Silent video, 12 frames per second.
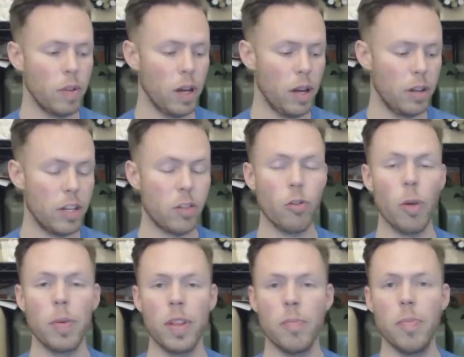uh,
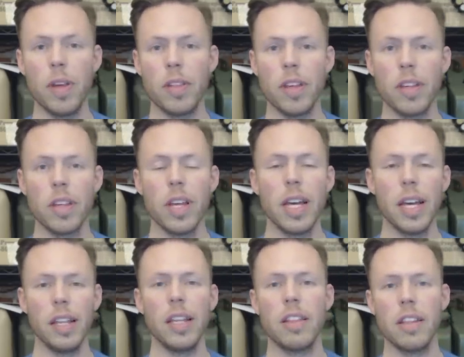disrupt his business,
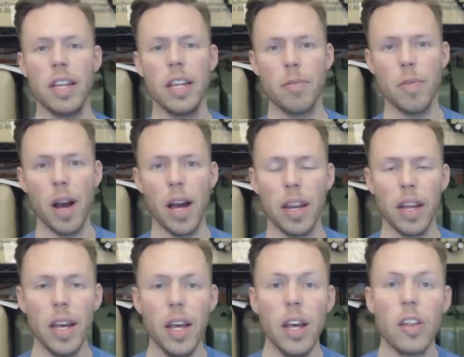at least in his mind.
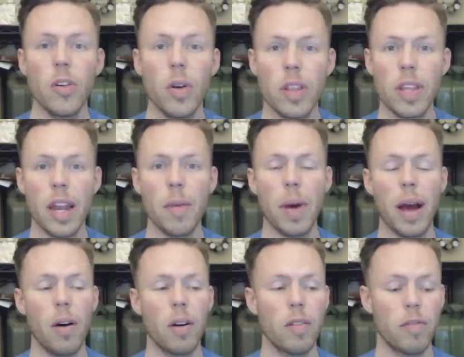So he sent
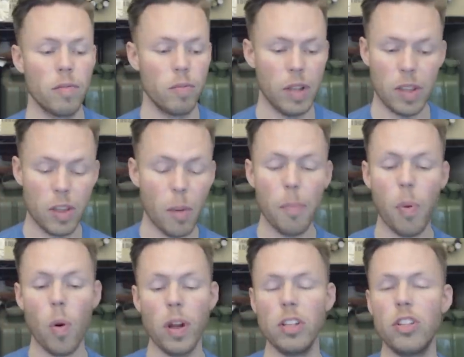about, at some
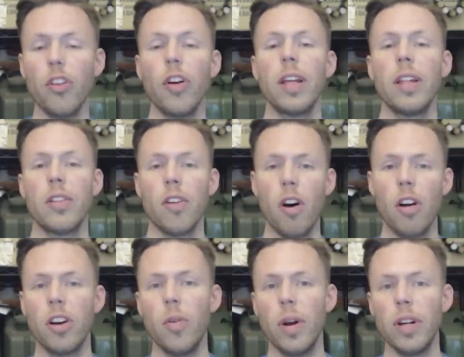point during this
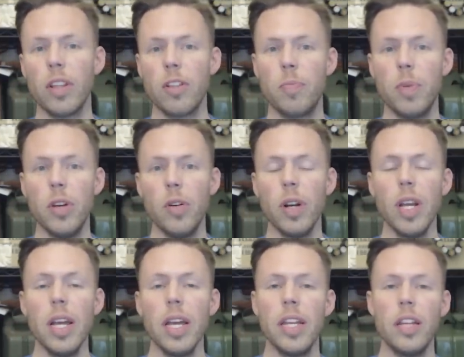ongoing dispute,
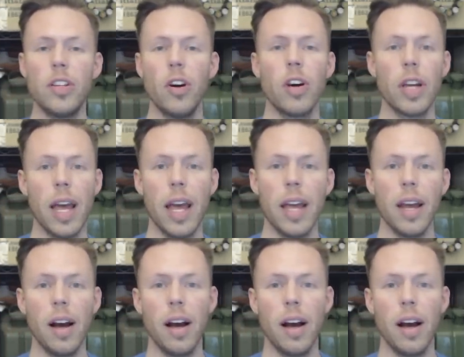he took a